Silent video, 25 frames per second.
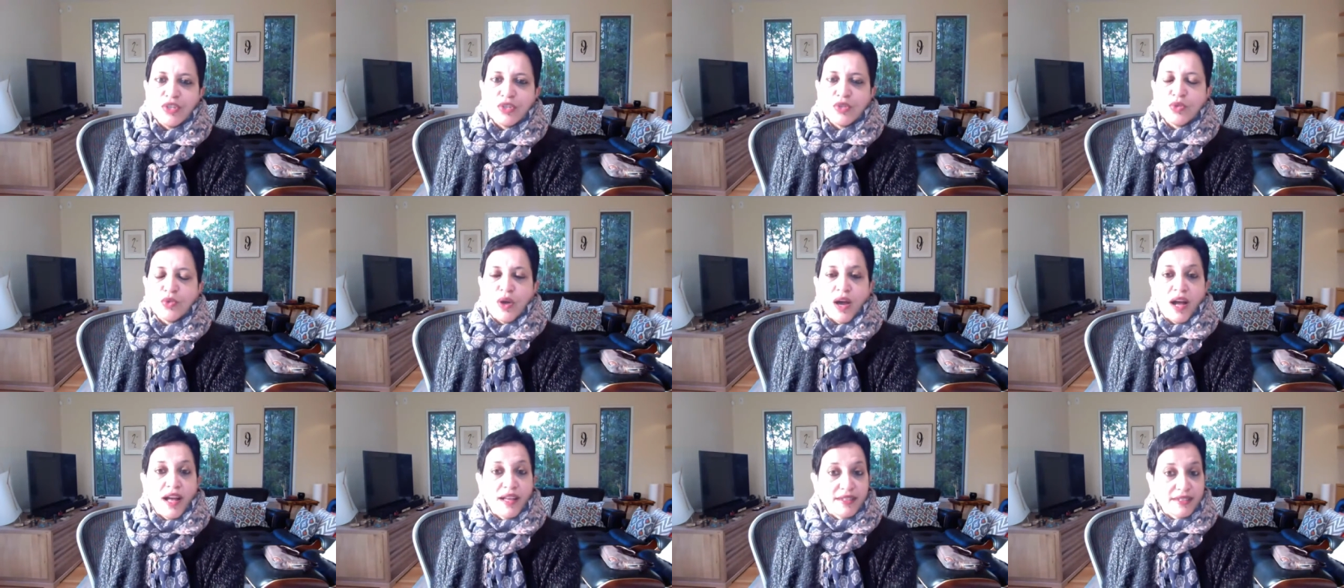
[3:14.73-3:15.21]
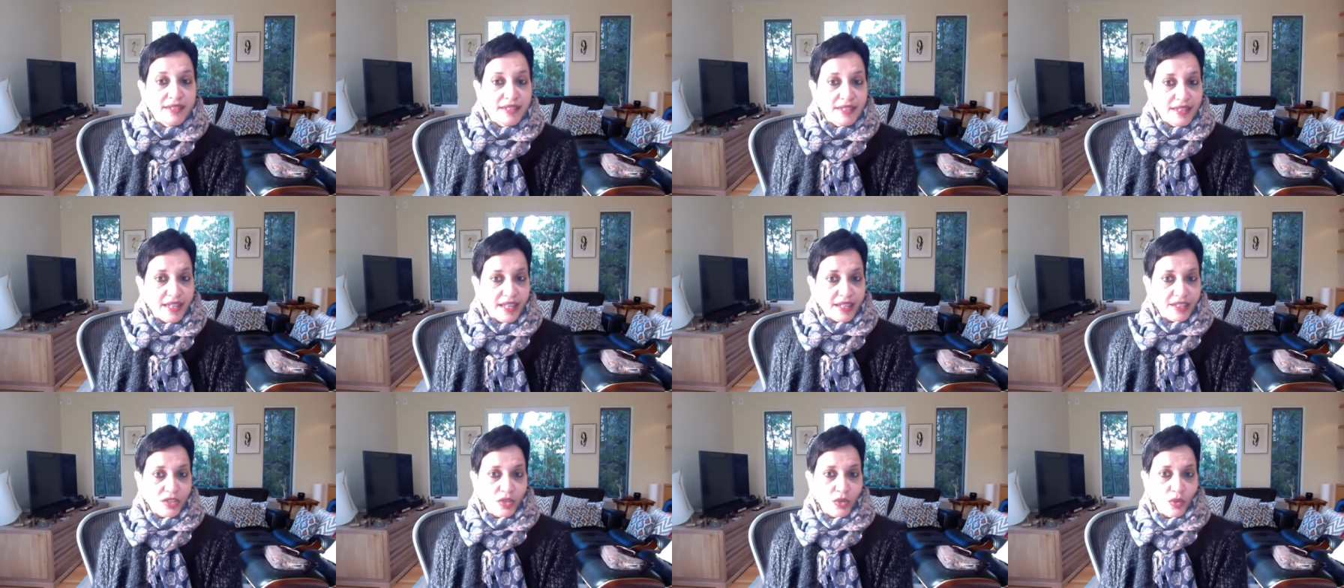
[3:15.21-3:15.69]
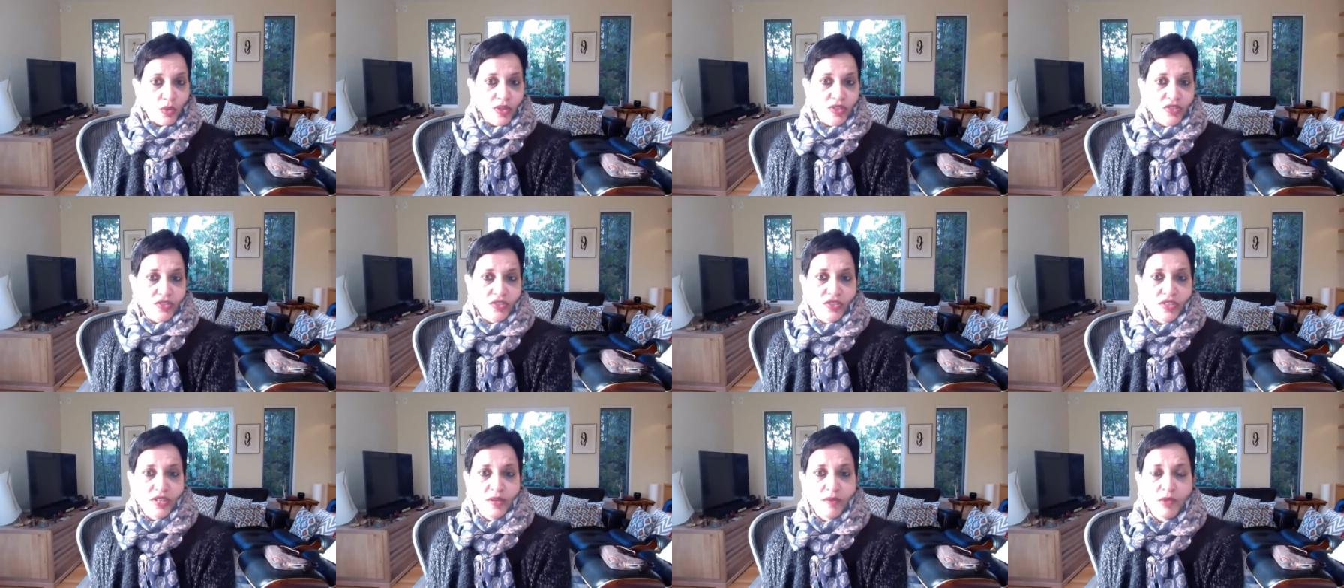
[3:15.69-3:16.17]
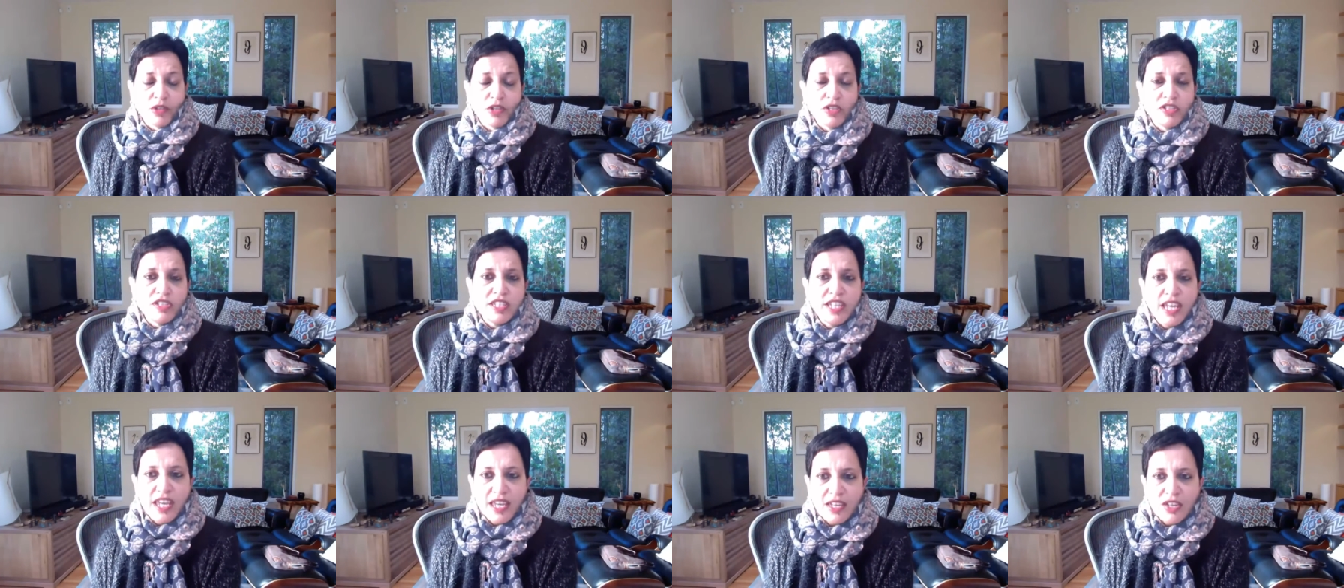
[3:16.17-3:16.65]
To answer that question, I'm going
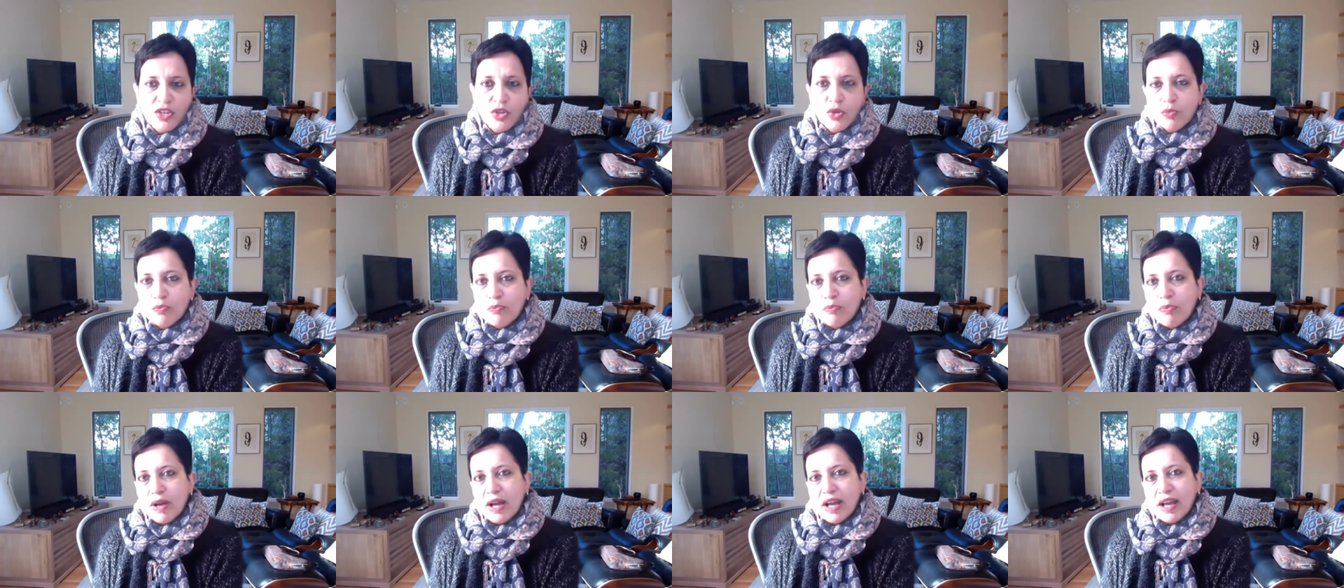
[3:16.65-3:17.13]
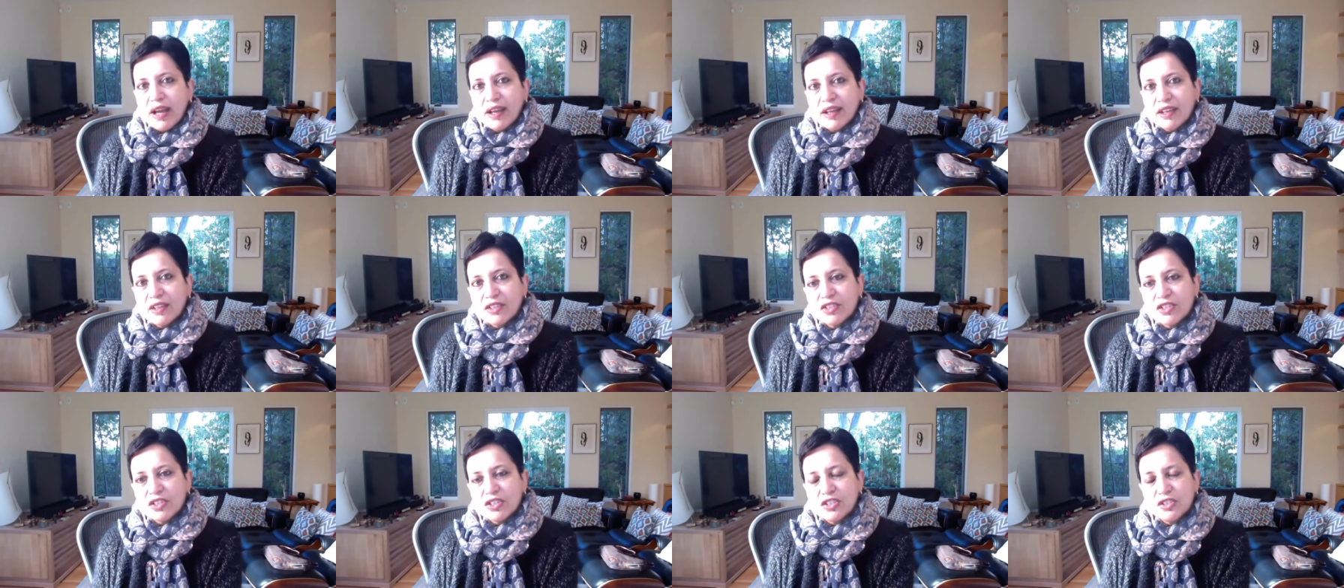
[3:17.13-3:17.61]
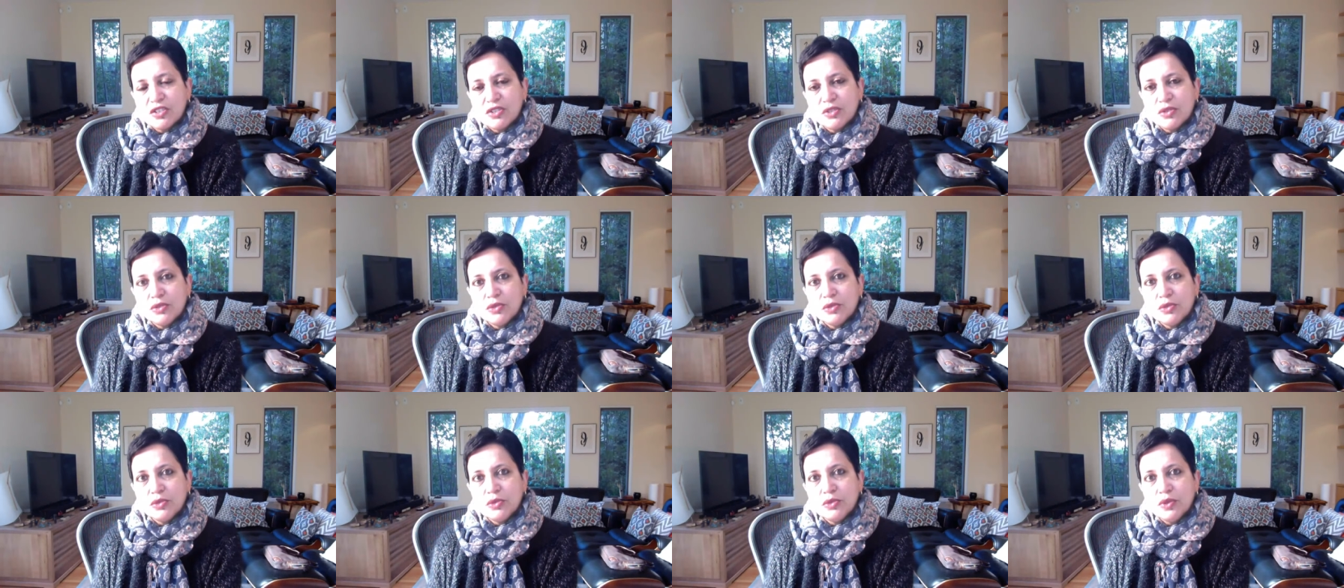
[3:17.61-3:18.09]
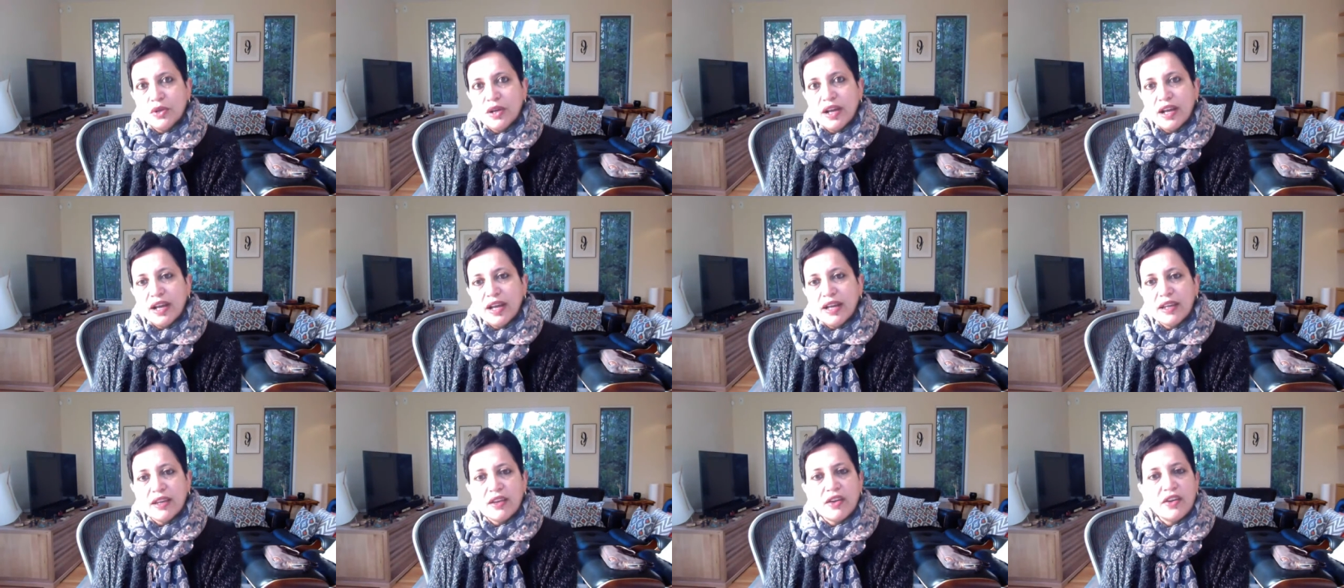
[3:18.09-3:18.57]
to take you back to
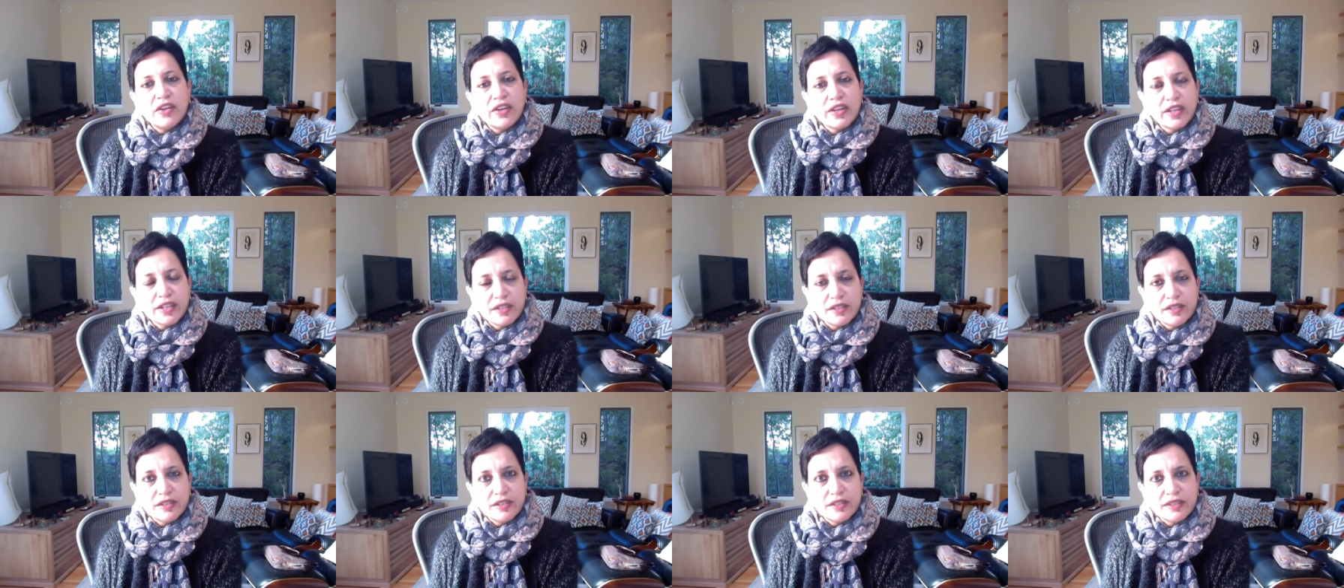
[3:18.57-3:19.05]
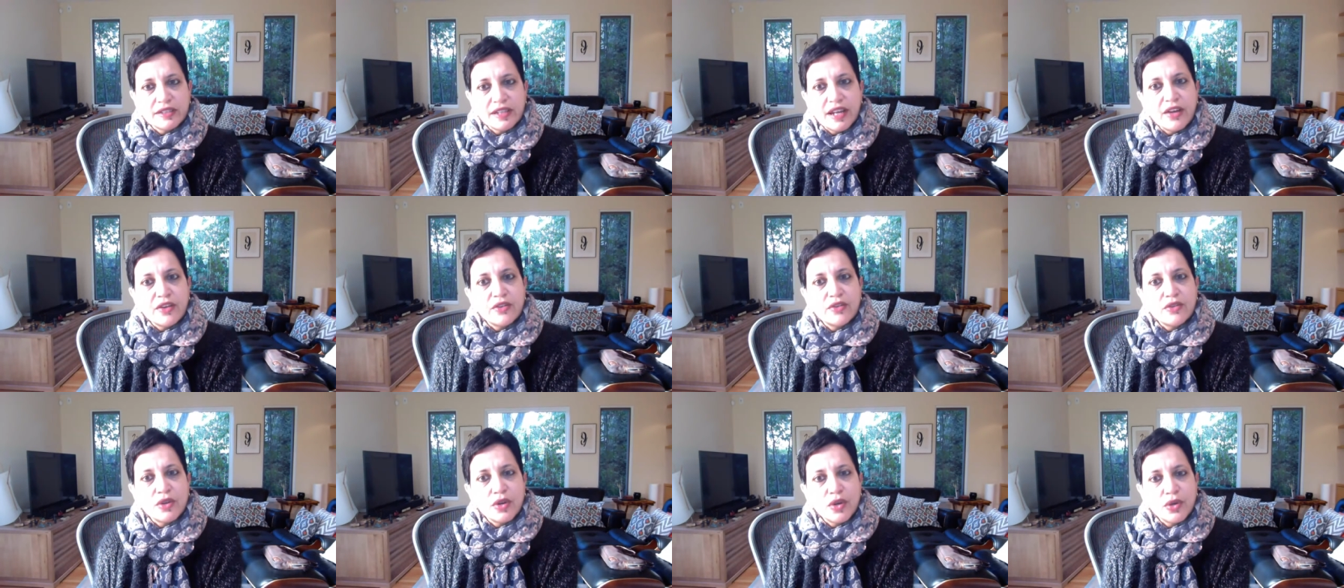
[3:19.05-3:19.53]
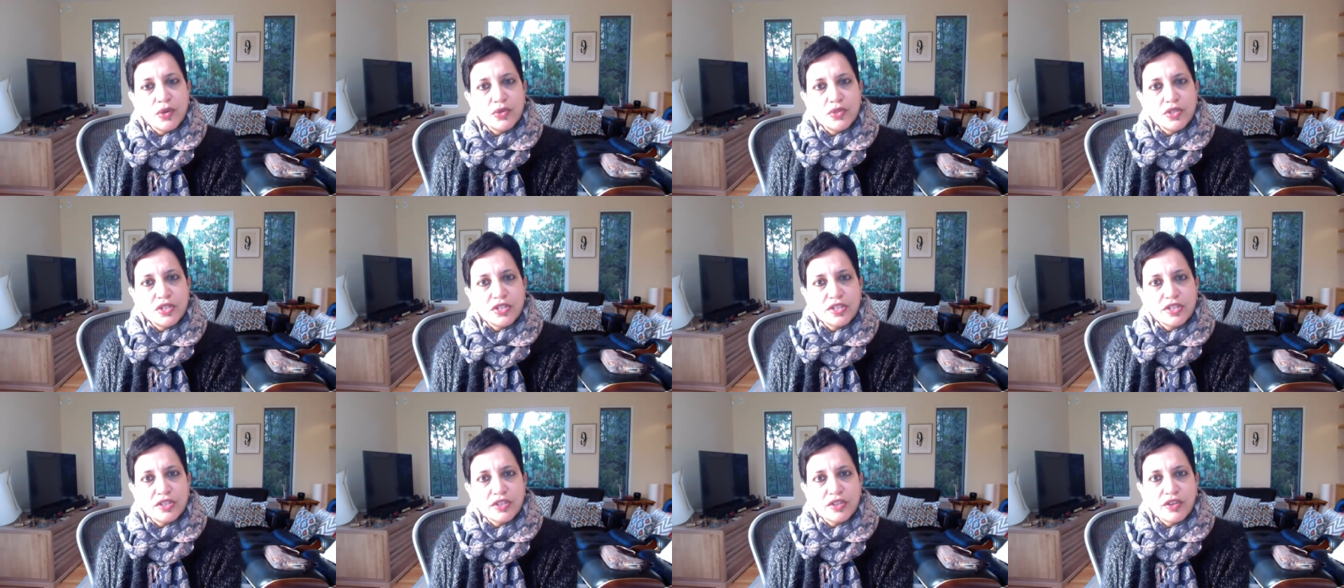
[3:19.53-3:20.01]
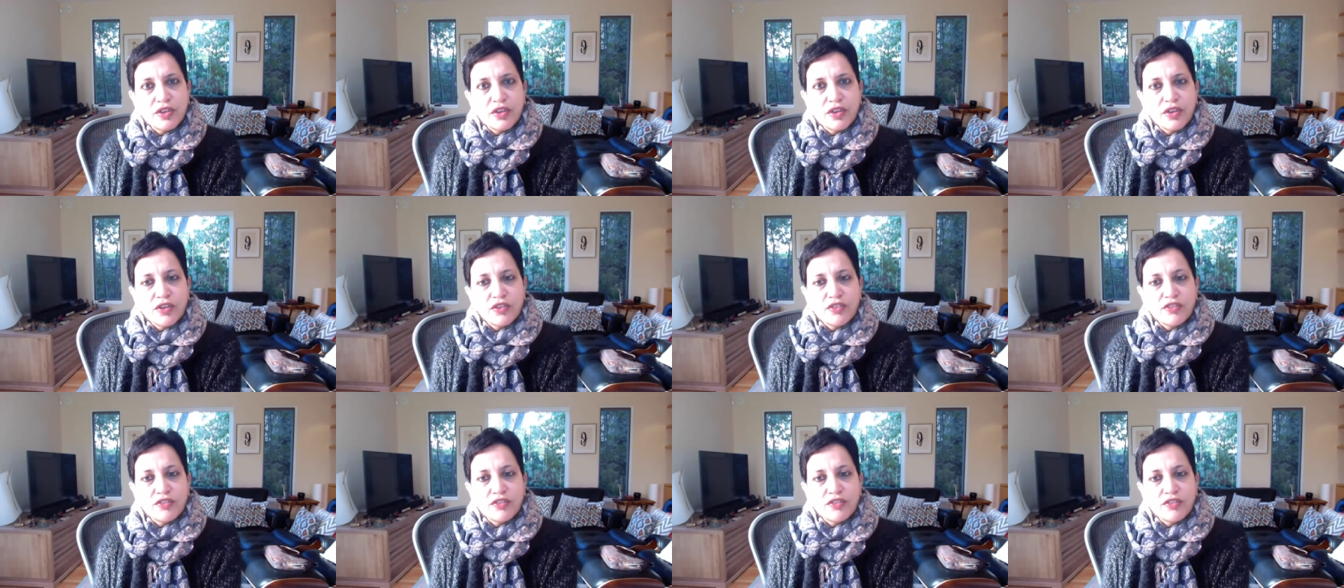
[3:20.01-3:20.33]
an article that I wrote